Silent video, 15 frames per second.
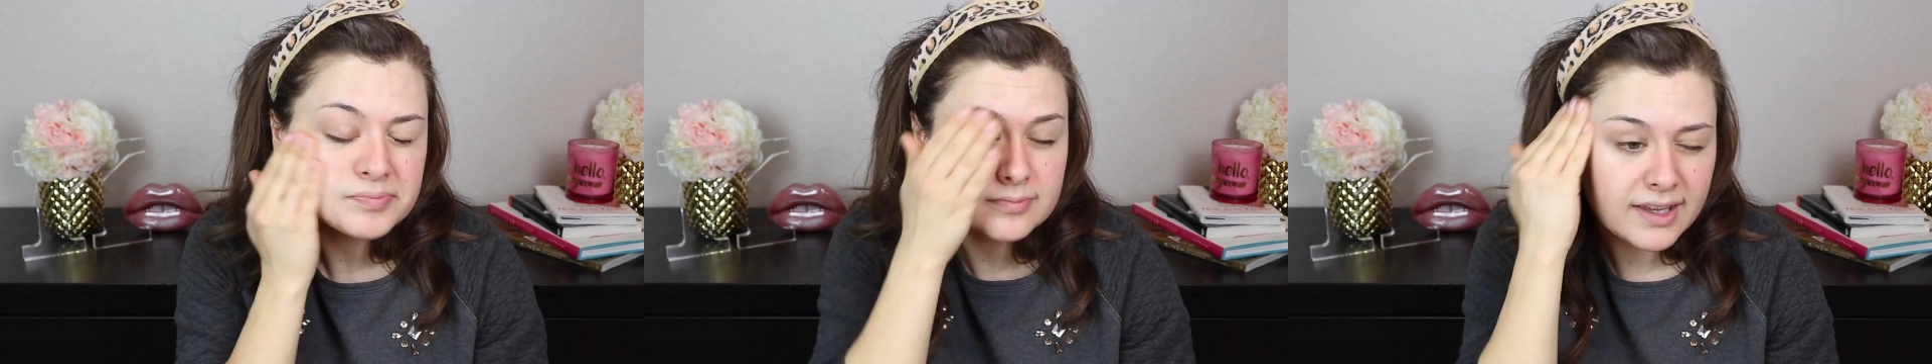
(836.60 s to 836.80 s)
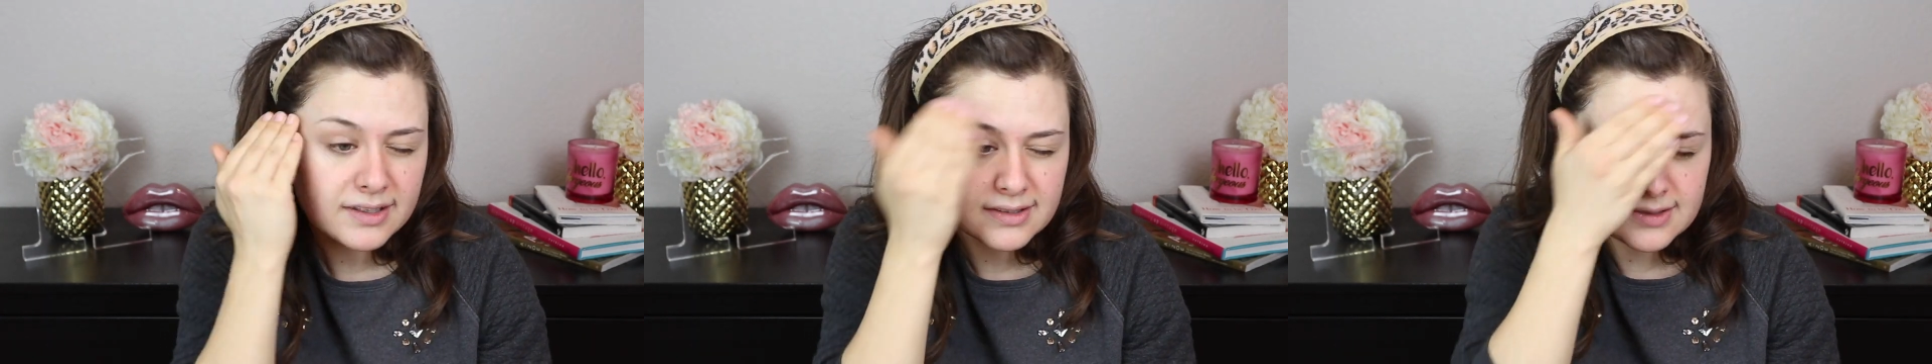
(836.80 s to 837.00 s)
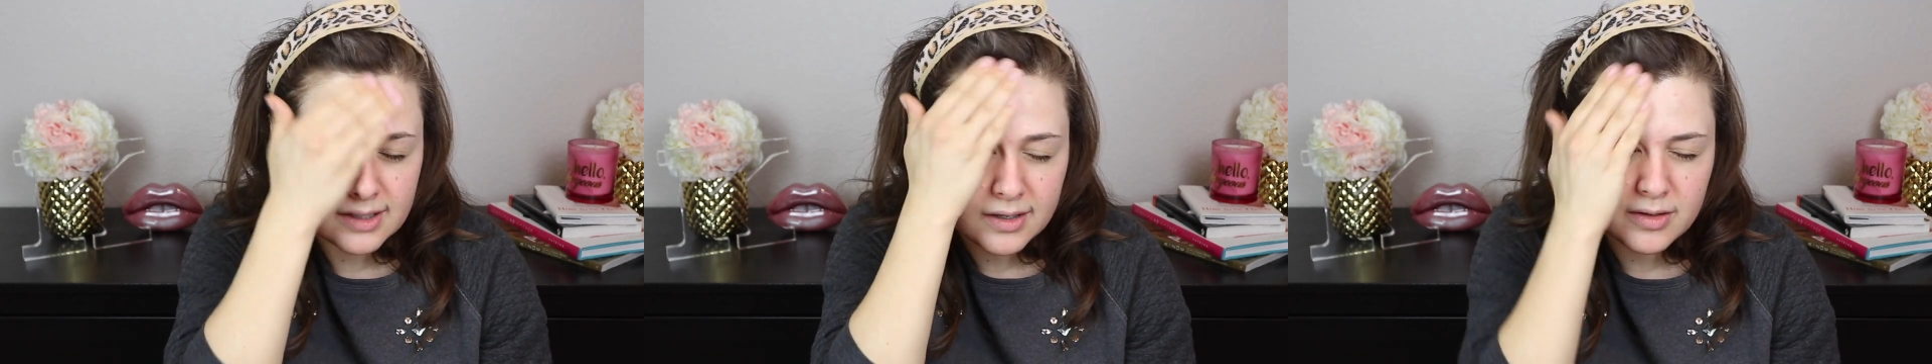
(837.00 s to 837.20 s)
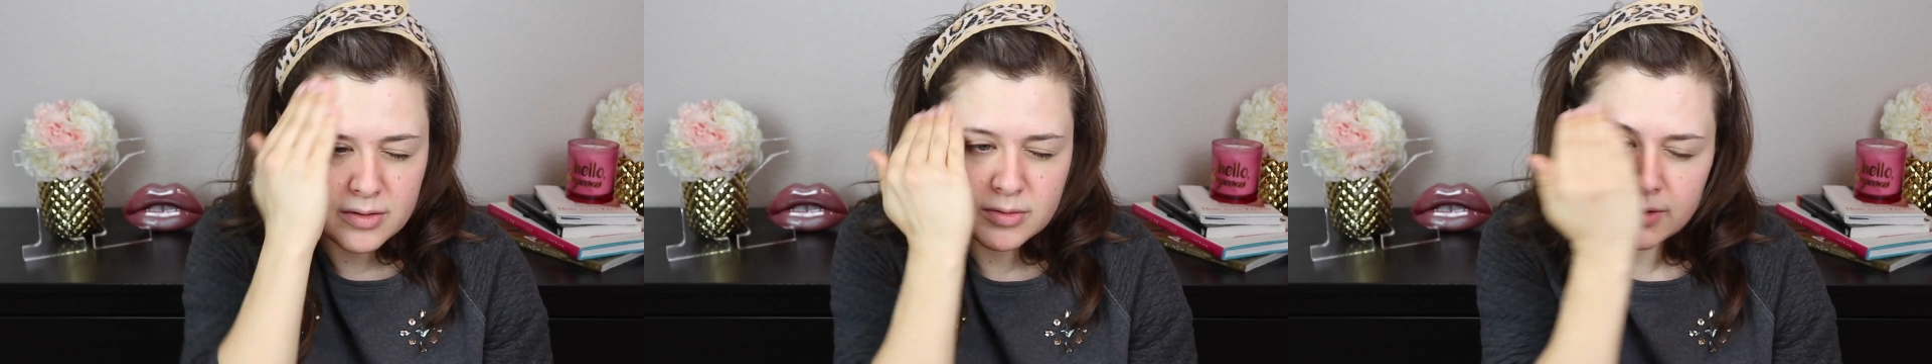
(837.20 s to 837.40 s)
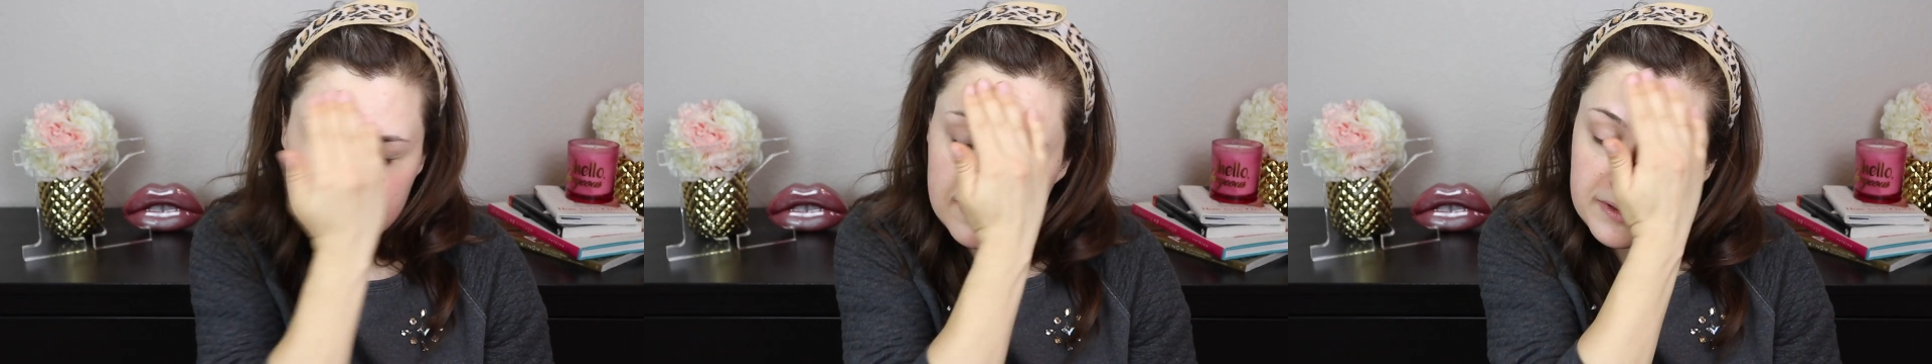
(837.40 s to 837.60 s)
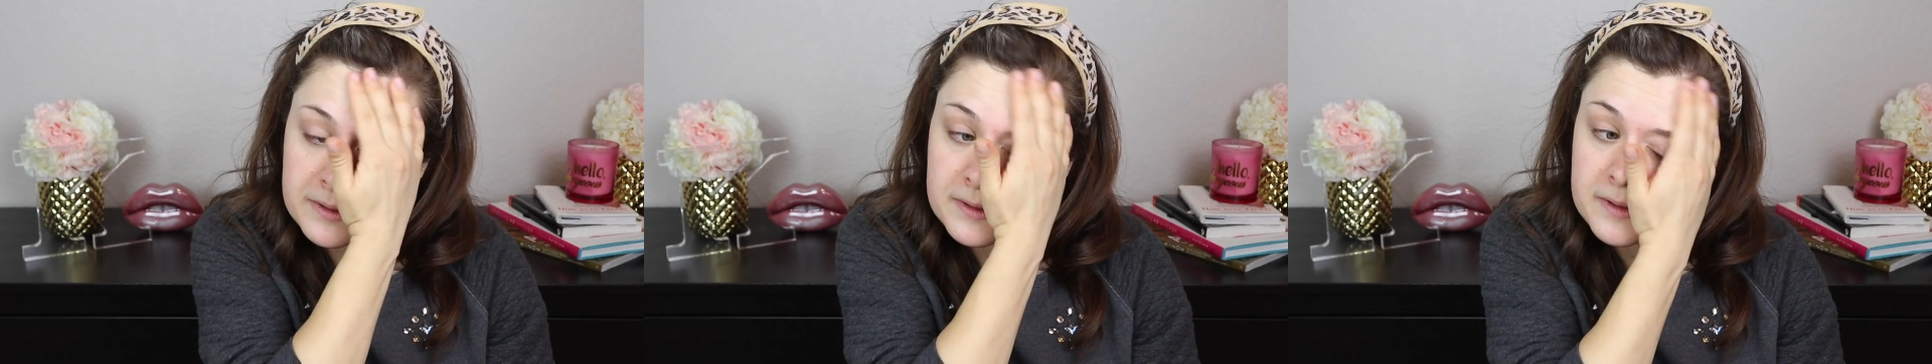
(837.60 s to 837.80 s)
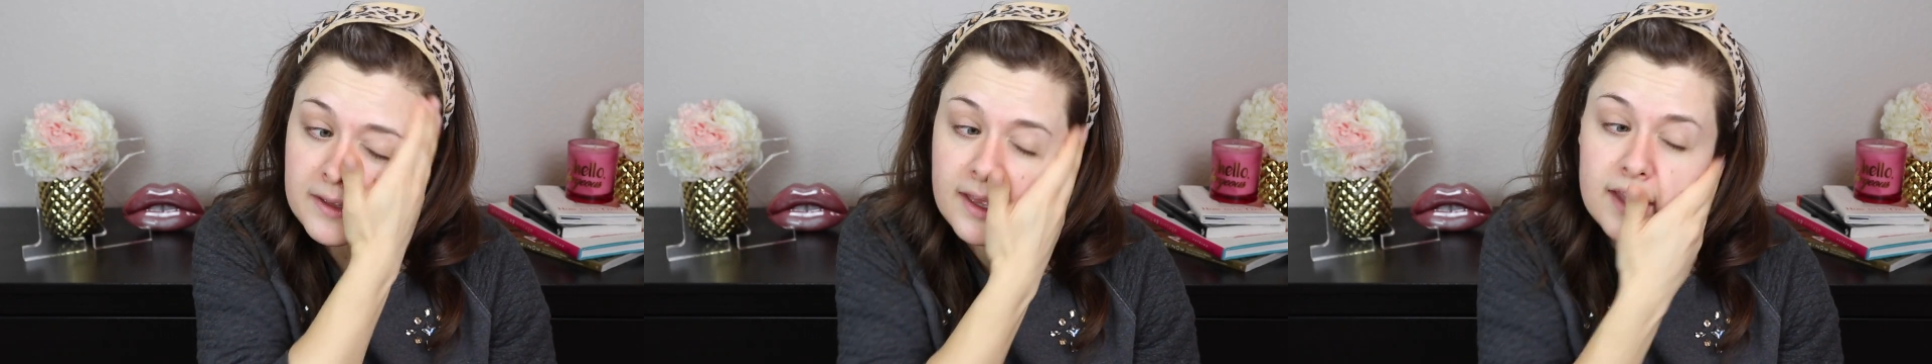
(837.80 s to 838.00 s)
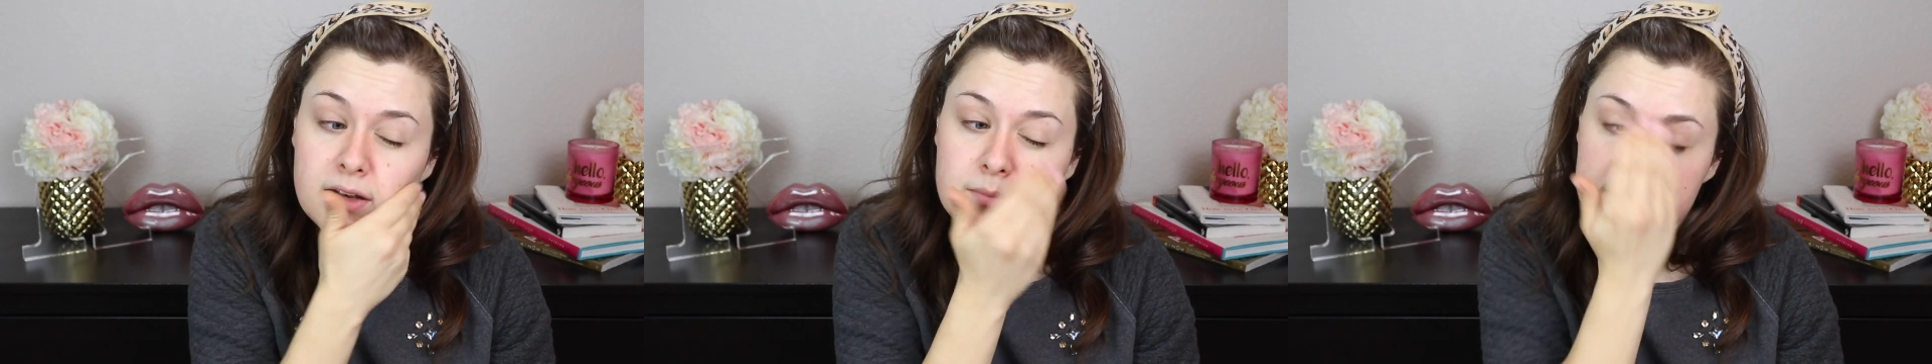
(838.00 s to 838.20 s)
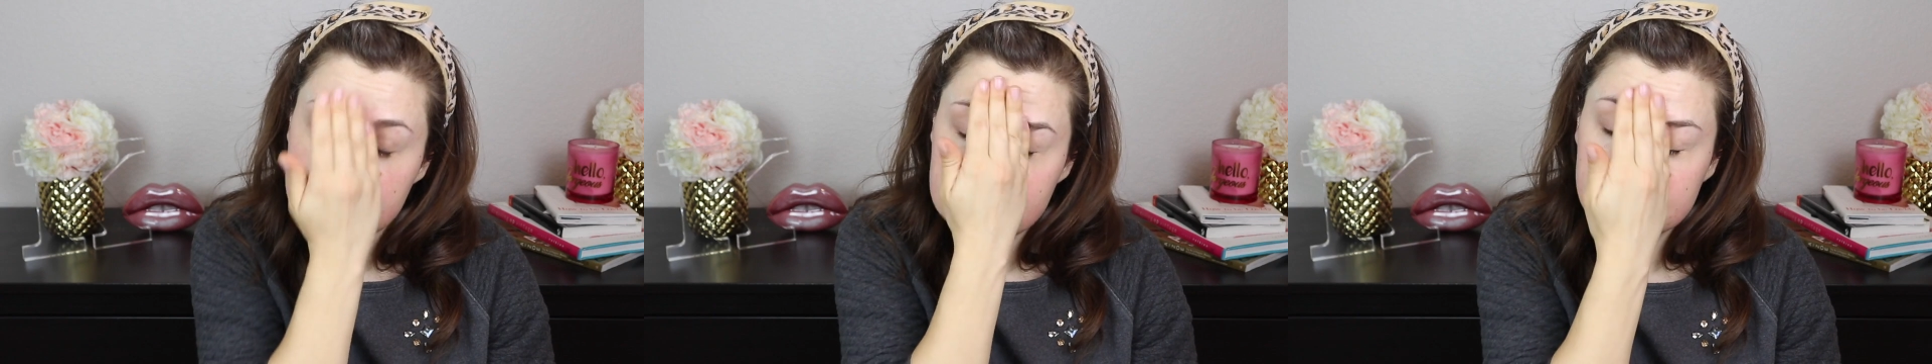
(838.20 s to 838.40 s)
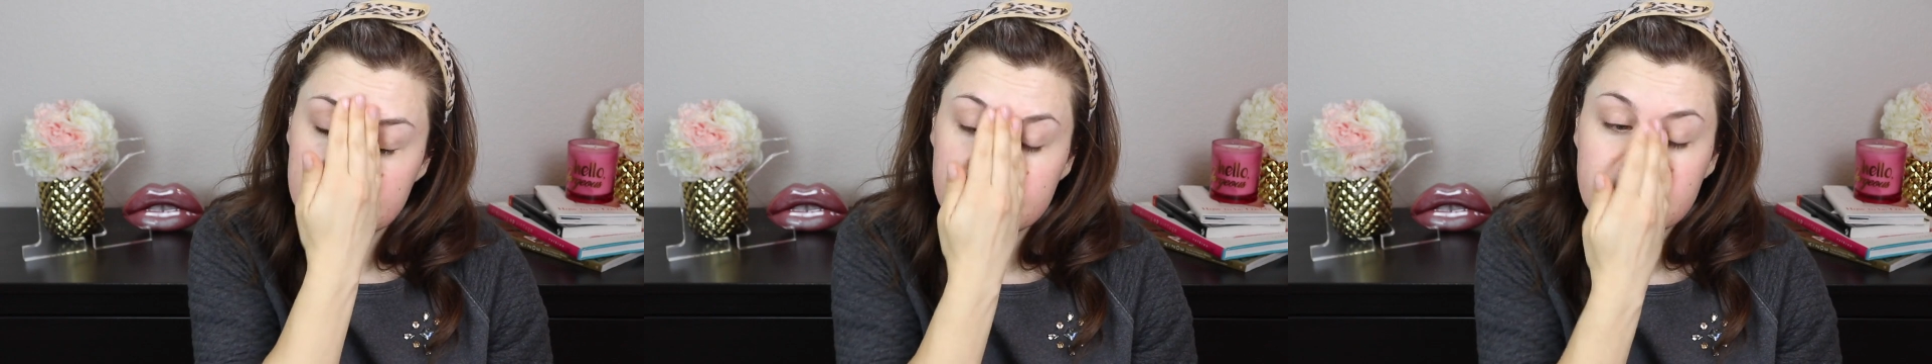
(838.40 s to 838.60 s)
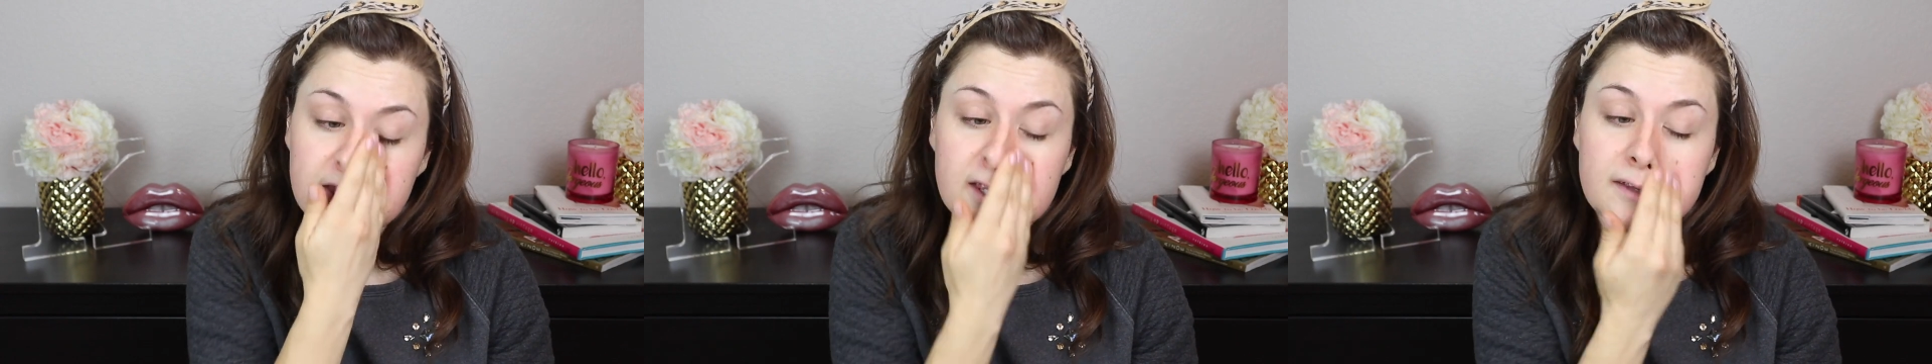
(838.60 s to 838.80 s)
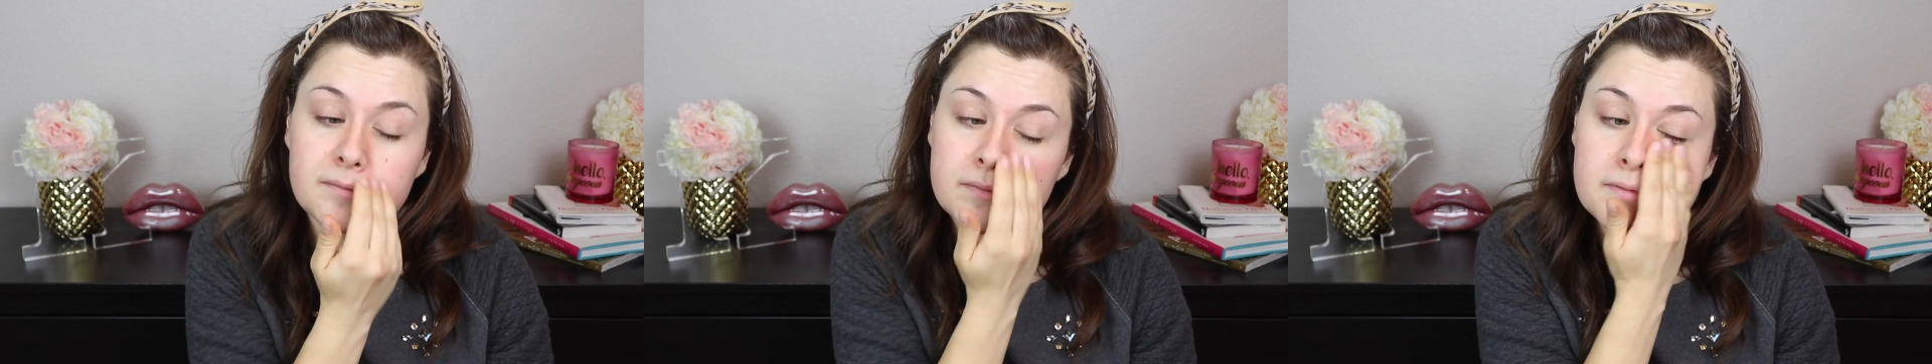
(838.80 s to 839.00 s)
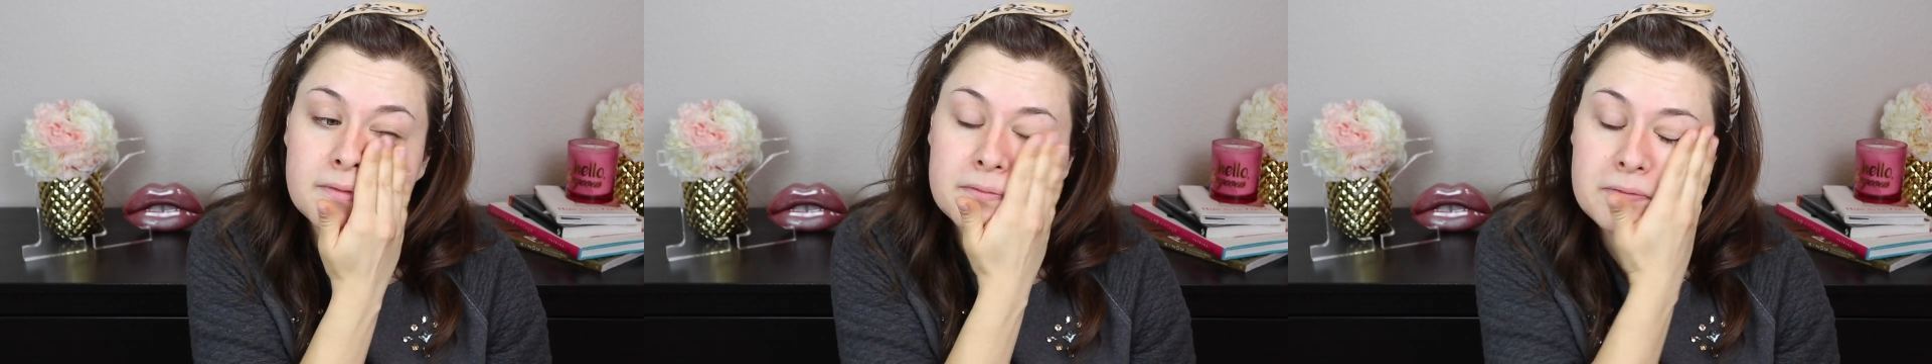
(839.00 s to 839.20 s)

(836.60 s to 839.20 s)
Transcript: like so, and immediately